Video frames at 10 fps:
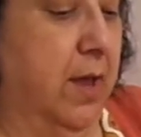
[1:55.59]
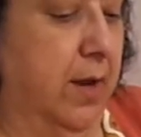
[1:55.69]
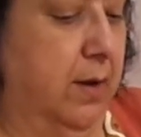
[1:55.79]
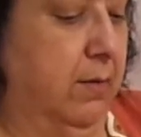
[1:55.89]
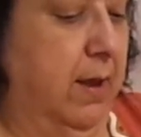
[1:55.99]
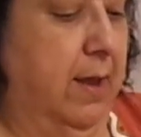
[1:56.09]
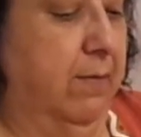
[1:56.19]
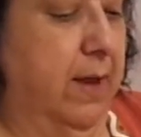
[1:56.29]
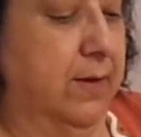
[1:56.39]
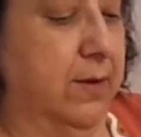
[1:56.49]
I didn't
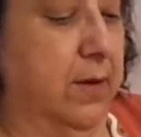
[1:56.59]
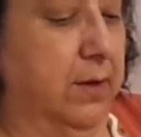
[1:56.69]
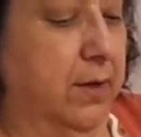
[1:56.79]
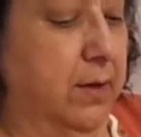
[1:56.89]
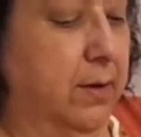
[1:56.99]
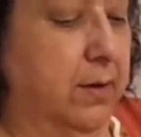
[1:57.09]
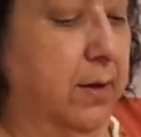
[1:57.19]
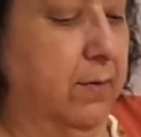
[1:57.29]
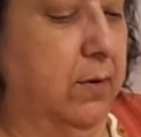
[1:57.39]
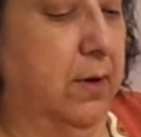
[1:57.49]
accidentally
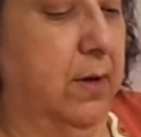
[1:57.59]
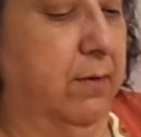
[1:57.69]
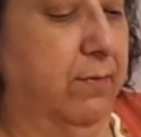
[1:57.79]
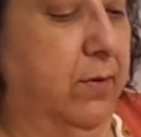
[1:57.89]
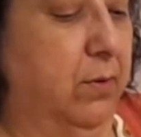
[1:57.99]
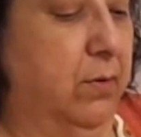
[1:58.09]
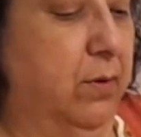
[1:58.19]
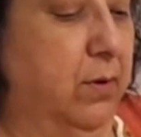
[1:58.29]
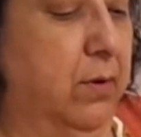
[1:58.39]
have any kind of food.